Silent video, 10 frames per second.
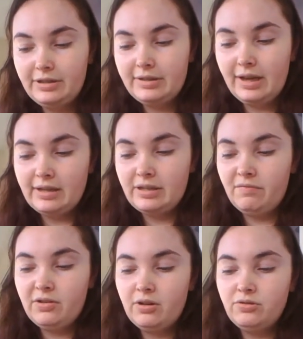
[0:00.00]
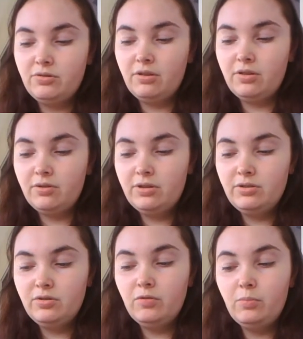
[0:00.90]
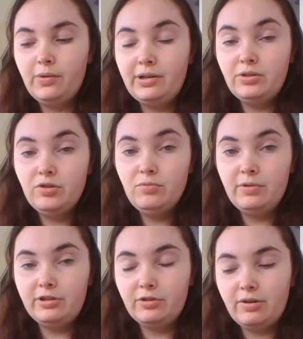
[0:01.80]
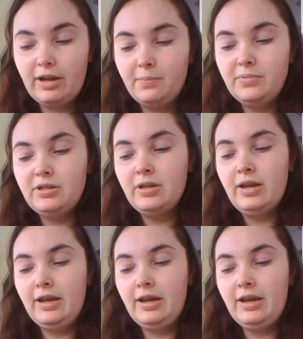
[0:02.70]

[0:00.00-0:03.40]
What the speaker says: to take 732.2 milligrams.